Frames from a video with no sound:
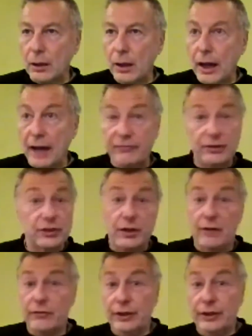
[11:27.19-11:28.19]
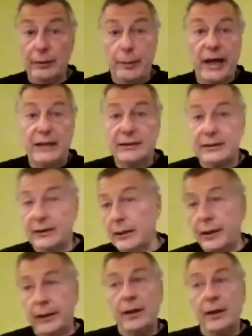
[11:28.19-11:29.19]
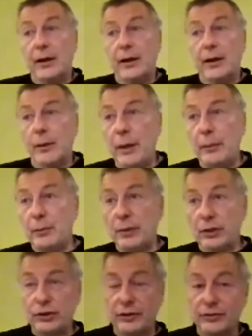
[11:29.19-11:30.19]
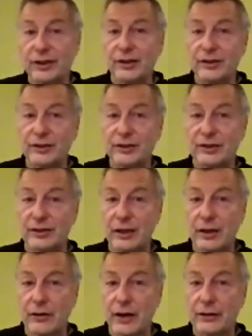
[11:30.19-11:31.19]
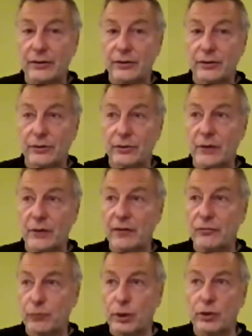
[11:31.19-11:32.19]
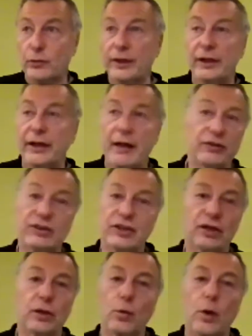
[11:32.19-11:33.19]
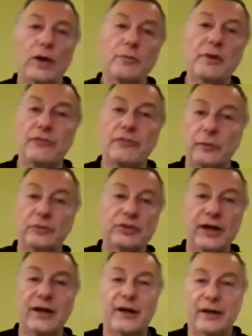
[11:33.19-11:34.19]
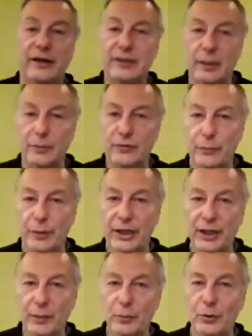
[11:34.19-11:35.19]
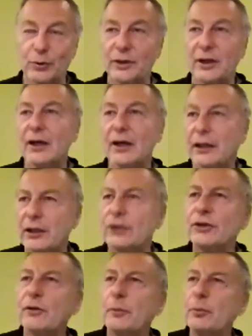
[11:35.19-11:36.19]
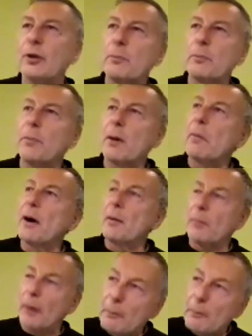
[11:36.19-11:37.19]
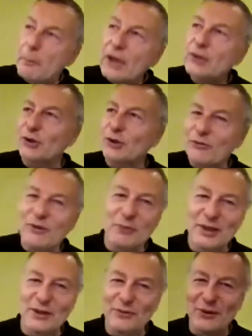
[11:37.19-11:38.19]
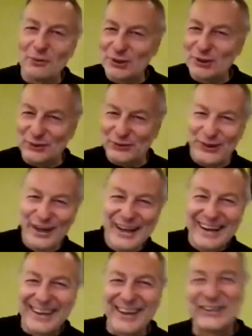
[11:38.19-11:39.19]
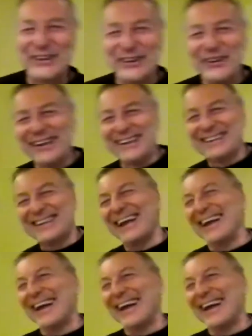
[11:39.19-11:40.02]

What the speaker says: I've discovered in the past, and like Pepe Mirchevski is another actor whom I've worked with in every single one of my films except for Bikini Moon. And I should have put a picture of him in the film just for continuity's sake.